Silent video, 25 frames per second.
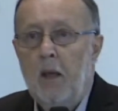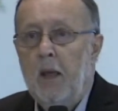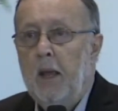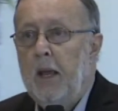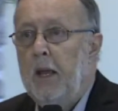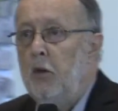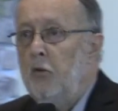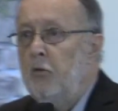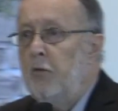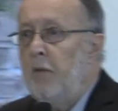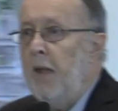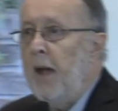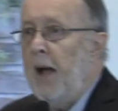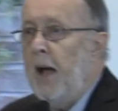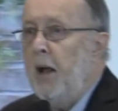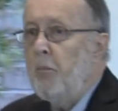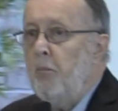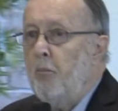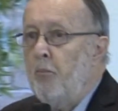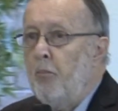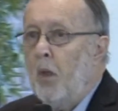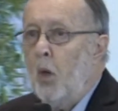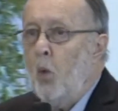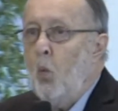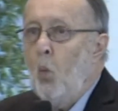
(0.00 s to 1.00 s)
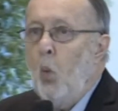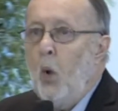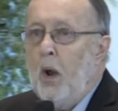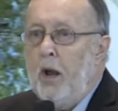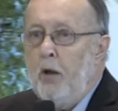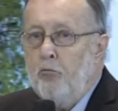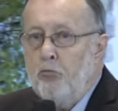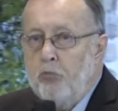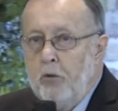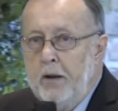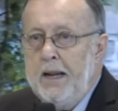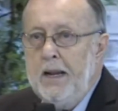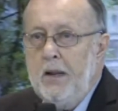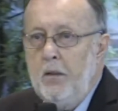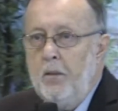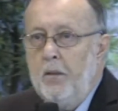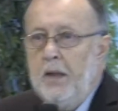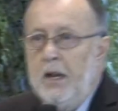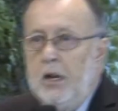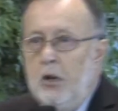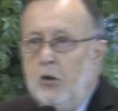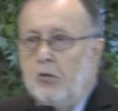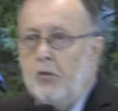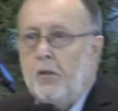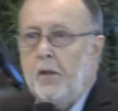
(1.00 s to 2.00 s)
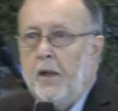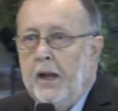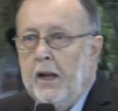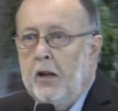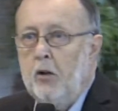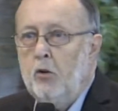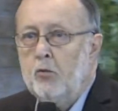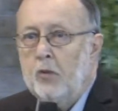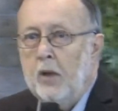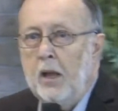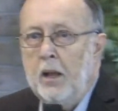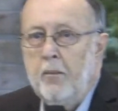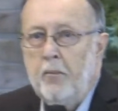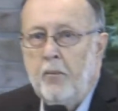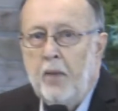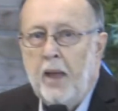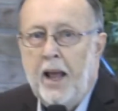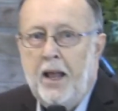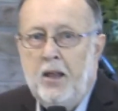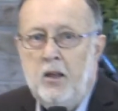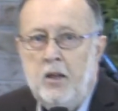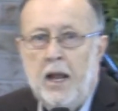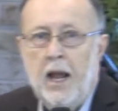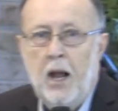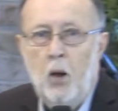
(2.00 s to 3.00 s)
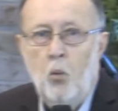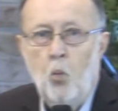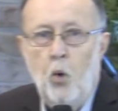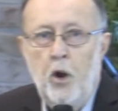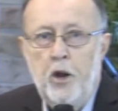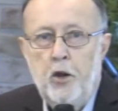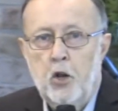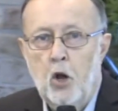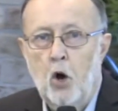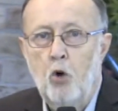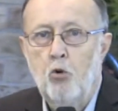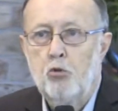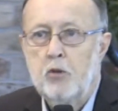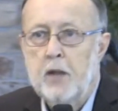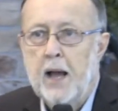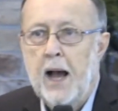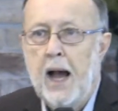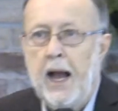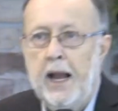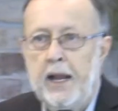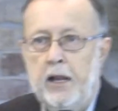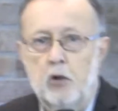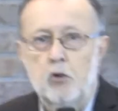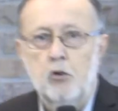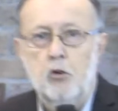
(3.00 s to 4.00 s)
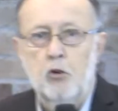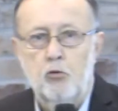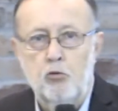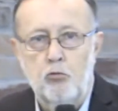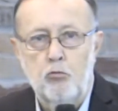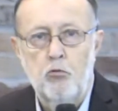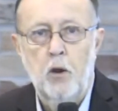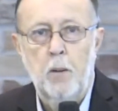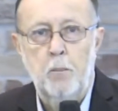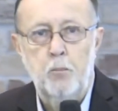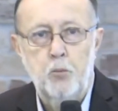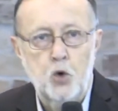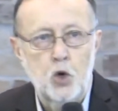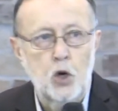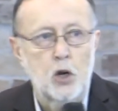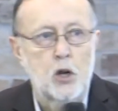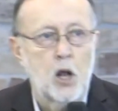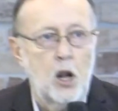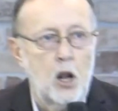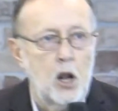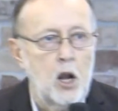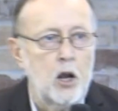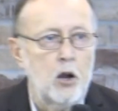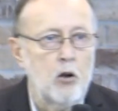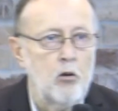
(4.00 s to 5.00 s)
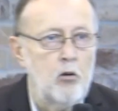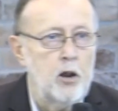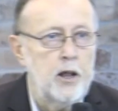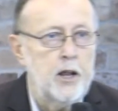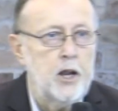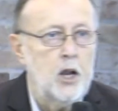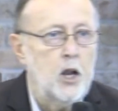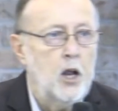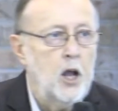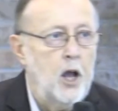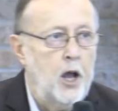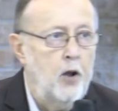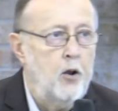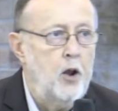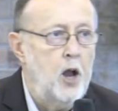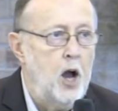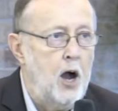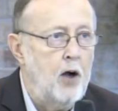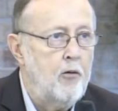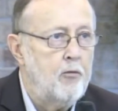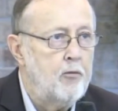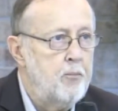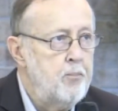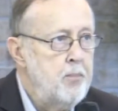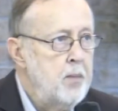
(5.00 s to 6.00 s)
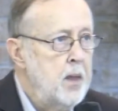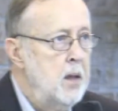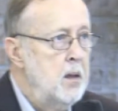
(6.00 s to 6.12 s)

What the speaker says: is that we read these things and yet we don't tie it to scripture clearly enough.